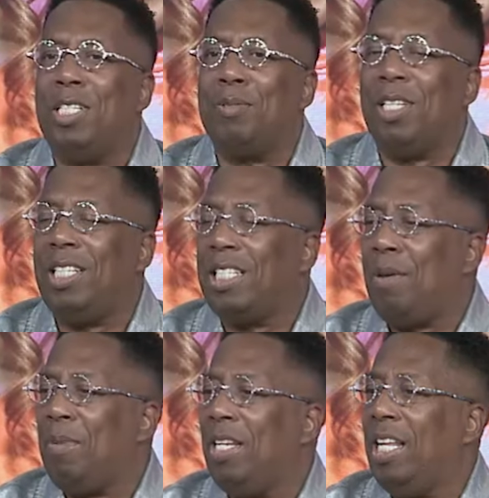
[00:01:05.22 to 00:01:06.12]
tips, at
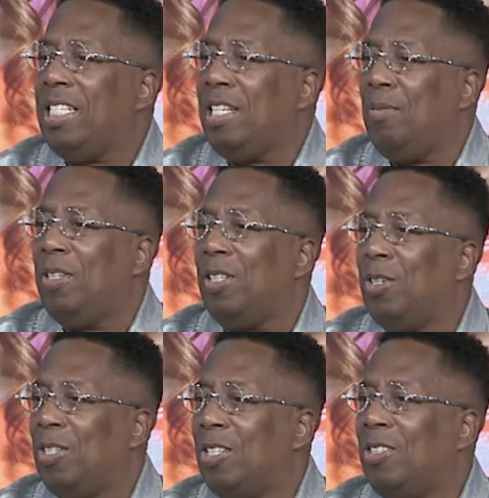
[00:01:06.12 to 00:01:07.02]
least? I mean, let some of the
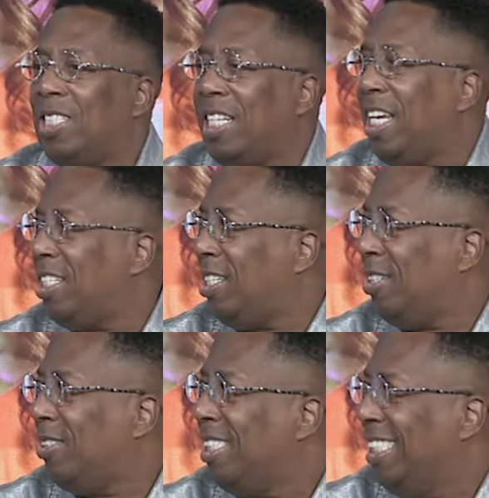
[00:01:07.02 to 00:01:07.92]
girls on the stage know.